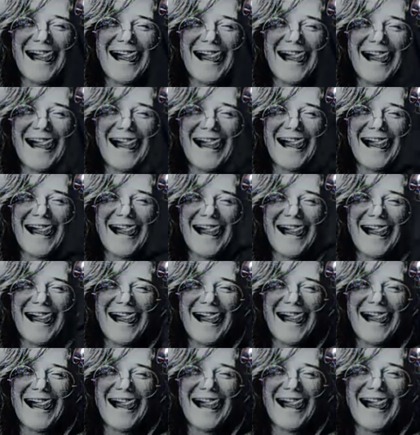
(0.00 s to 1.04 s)

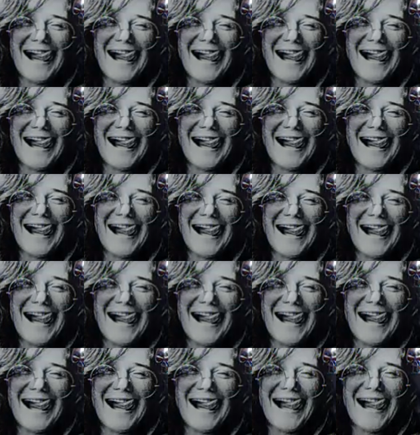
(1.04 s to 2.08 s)

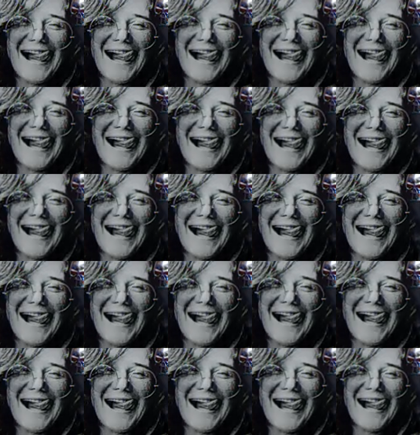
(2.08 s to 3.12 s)

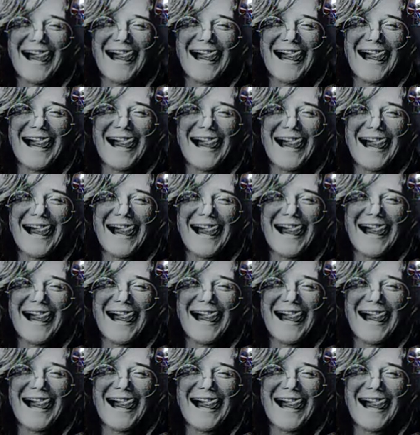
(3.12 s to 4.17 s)

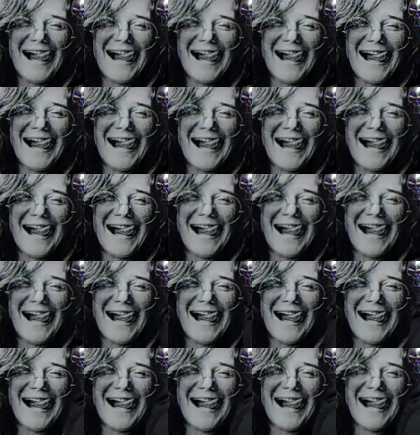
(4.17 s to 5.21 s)

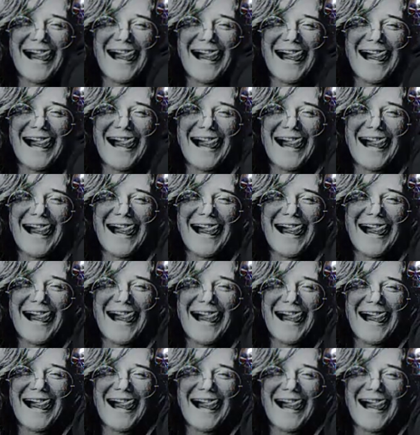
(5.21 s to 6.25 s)

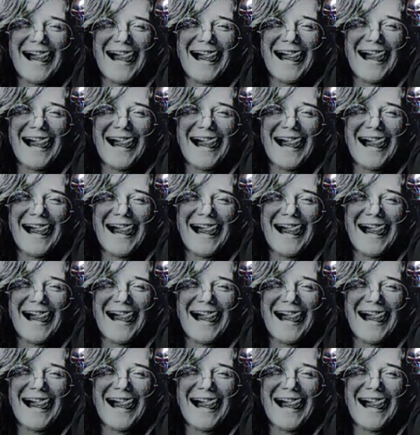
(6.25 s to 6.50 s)
(silent)